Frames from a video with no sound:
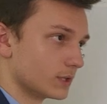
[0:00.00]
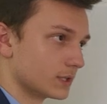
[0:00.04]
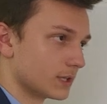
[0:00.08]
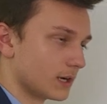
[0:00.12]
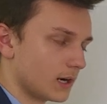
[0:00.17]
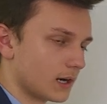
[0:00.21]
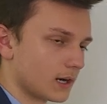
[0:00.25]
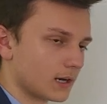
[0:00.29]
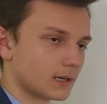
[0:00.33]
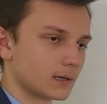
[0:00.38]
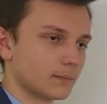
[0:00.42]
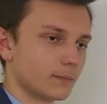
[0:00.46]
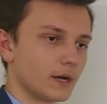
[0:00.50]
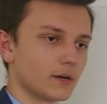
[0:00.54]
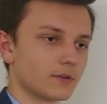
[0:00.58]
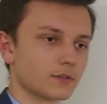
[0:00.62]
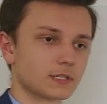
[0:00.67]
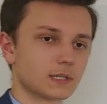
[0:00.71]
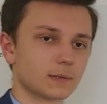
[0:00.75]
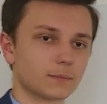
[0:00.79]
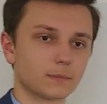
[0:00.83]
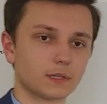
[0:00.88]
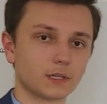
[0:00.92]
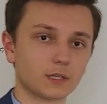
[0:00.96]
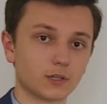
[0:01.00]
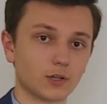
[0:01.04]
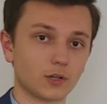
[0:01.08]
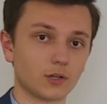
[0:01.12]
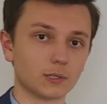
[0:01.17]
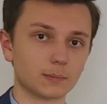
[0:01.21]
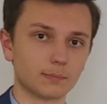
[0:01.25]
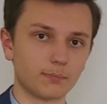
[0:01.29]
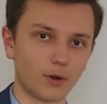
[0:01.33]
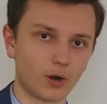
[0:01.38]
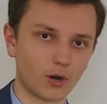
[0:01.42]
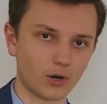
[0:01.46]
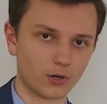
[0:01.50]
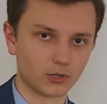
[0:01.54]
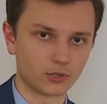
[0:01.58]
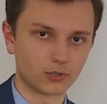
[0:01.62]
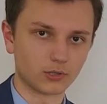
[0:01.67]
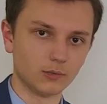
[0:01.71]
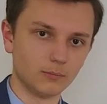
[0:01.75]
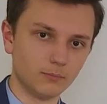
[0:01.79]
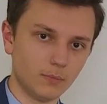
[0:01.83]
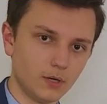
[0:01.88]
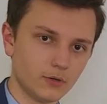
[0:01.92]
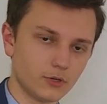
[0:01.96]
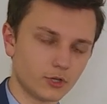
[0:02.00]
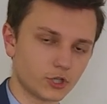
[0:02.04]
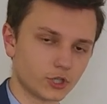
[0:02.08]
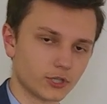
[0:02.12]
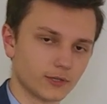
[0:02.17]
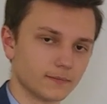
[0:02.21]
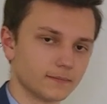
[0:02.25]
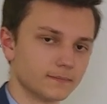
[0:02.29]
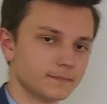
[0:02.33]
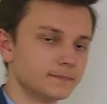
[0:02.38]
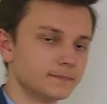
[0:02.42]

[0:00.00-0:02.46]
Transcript: talk about something called particle motion.